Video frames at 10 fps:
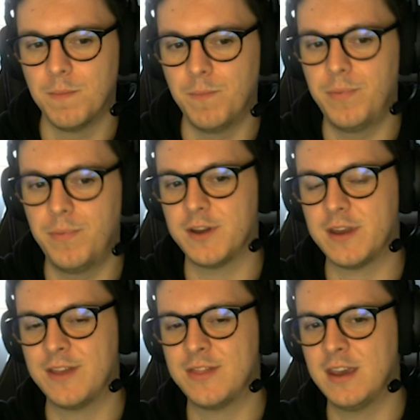But
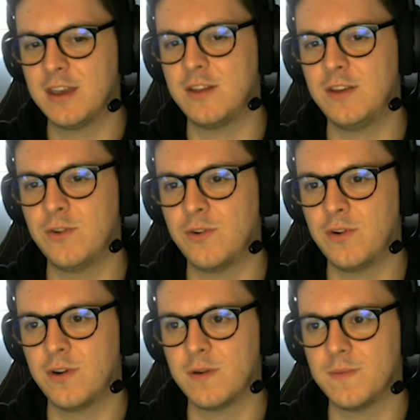I think
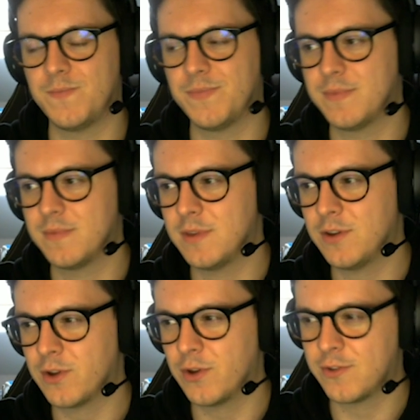you're
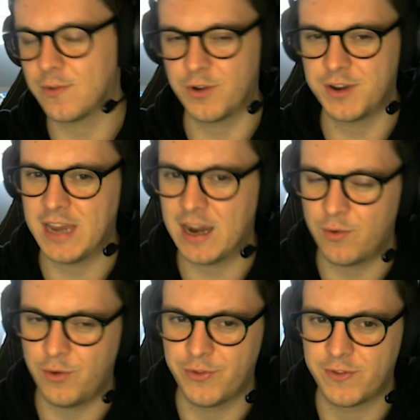going to run the
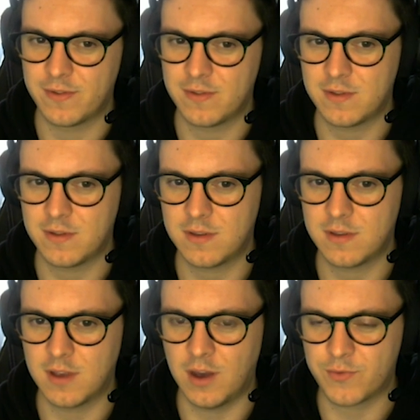Herald
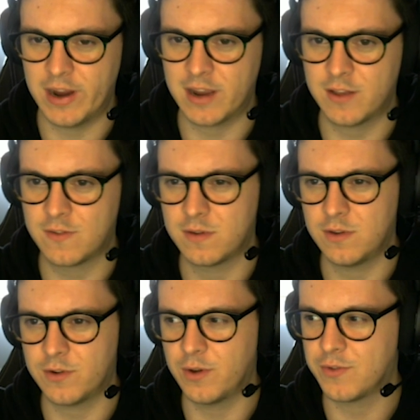of Dragons.
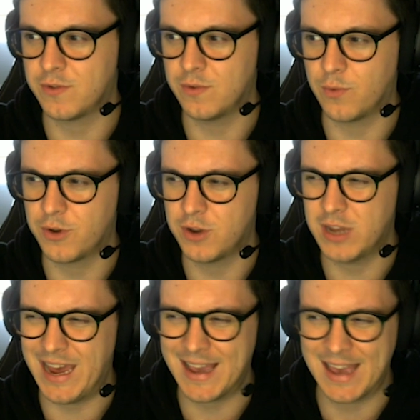You're going to run the
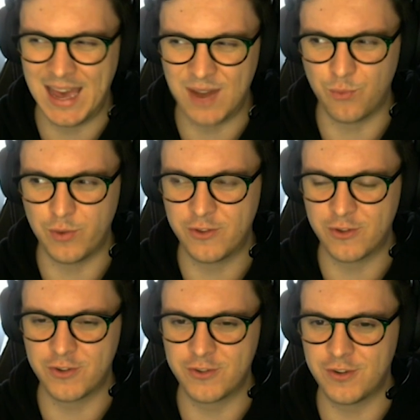Egghead
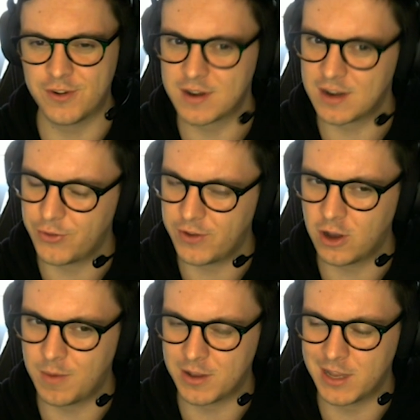Researcher that I'll talk
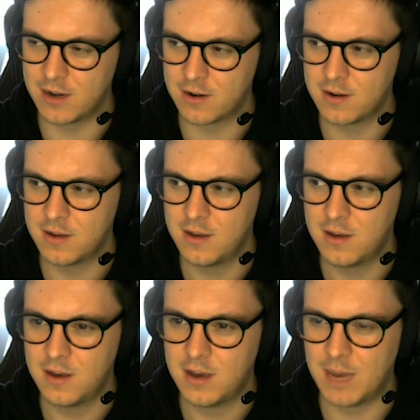about later.
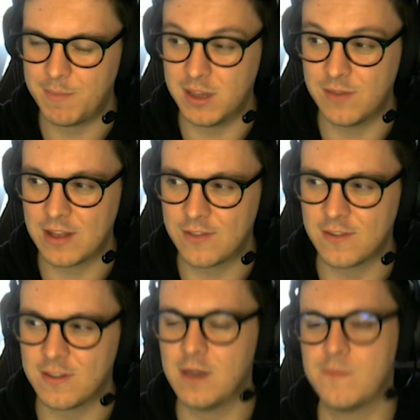I believe that's his
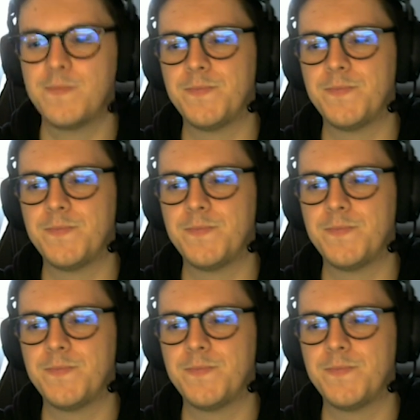name.